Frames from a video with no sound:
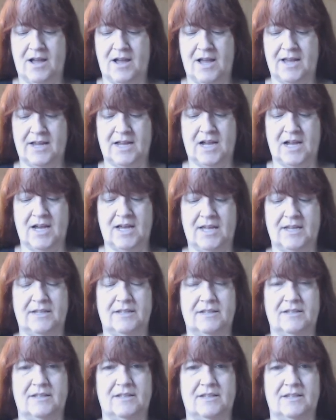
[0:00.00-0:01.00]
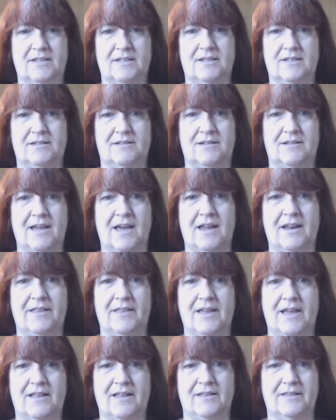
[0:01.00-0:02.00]
I got out of
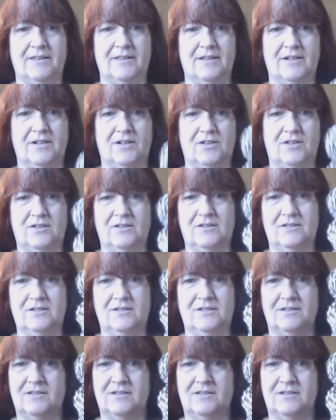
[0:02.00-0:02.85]
that little,